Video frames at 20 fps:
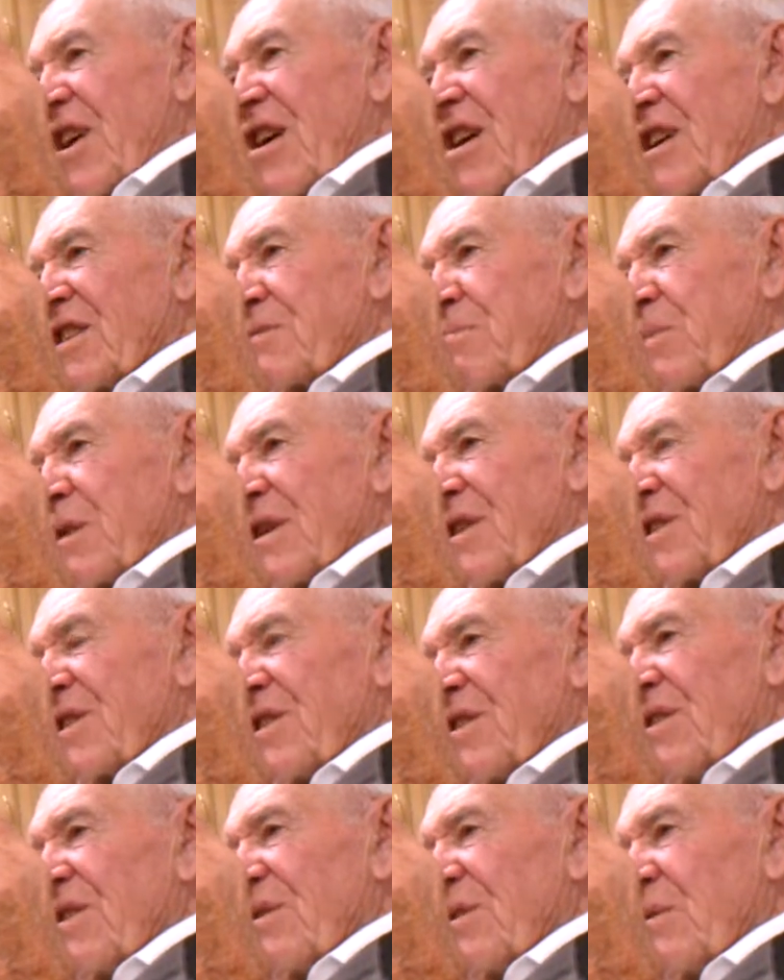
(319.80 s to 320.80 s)
forward
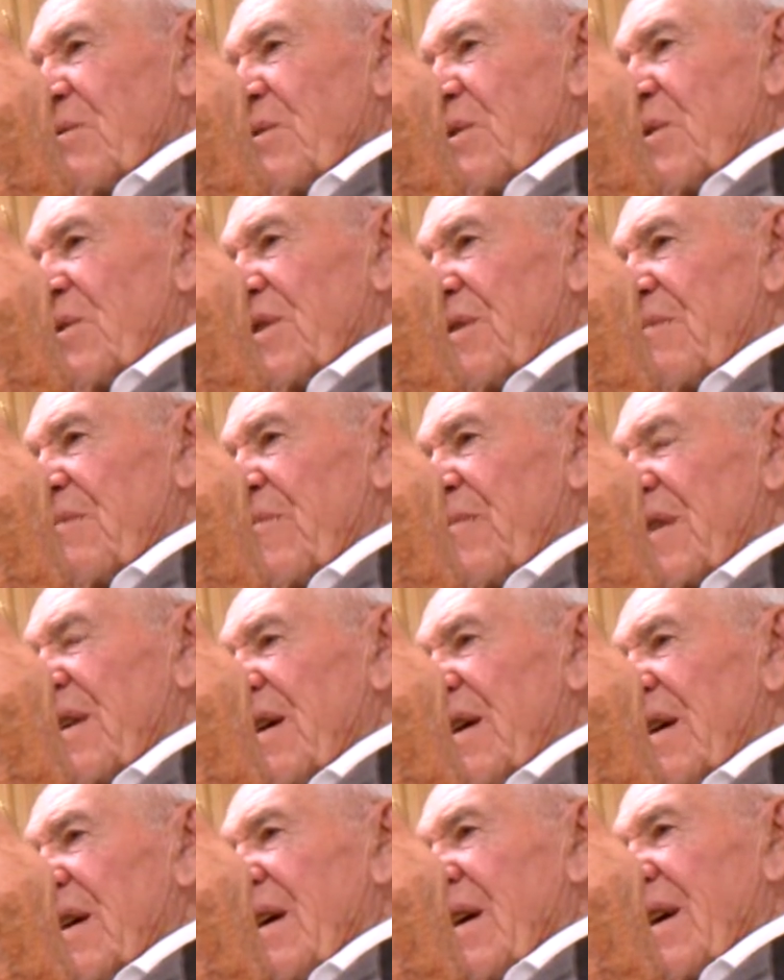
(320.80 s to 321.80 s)

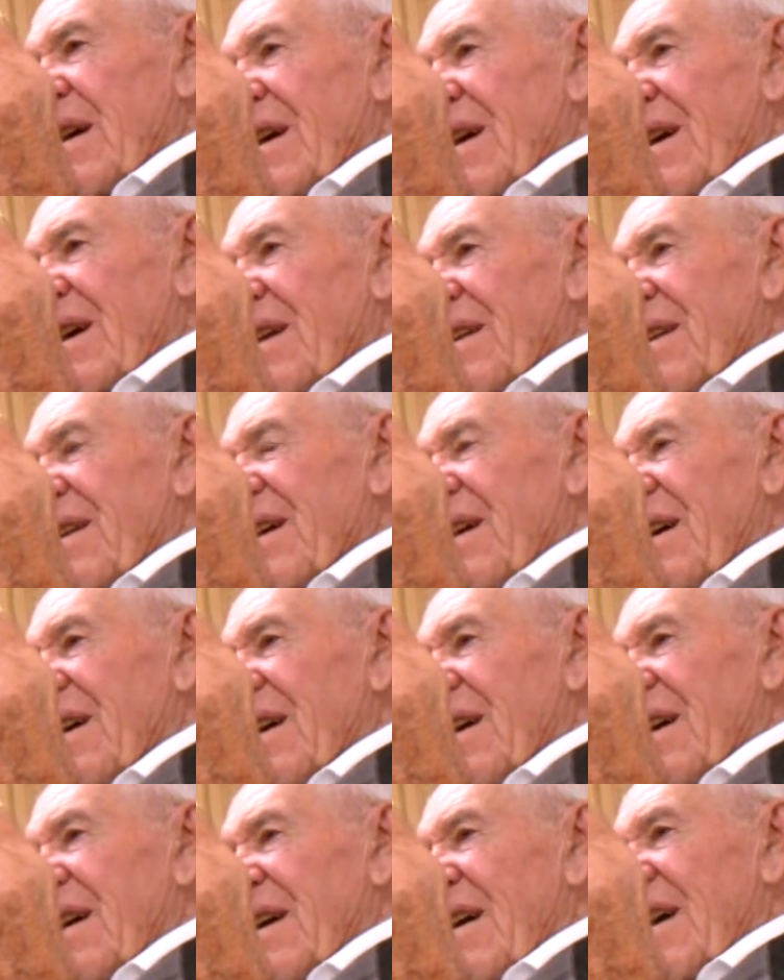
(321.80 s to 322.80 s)
emergency hospital, you
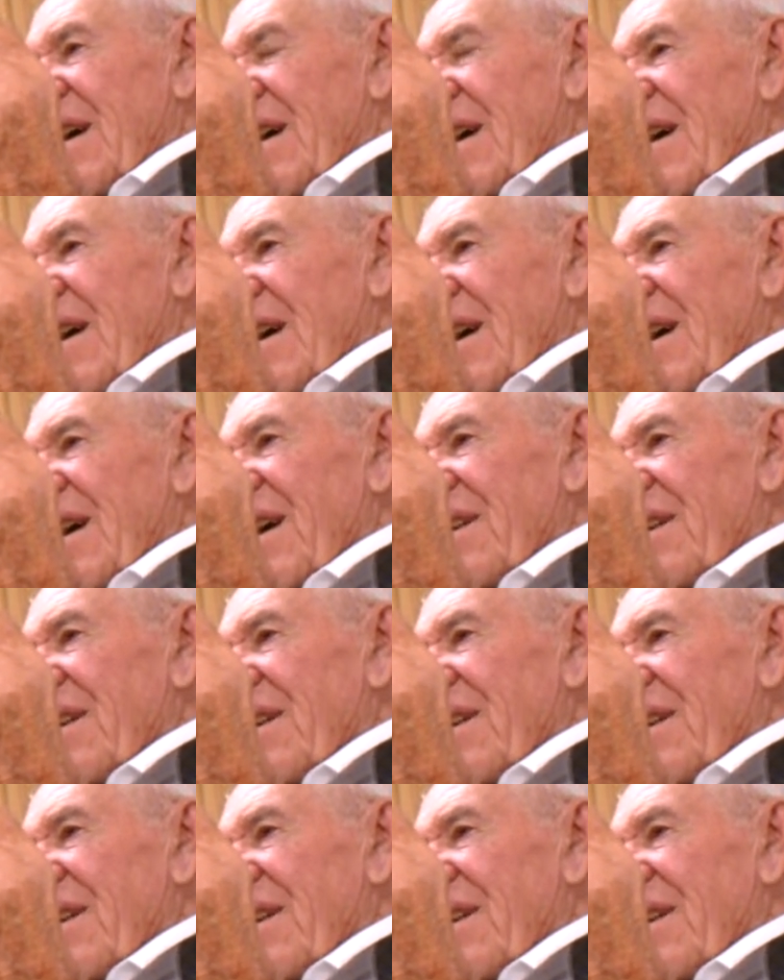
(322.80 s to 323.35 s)
know, the wounded,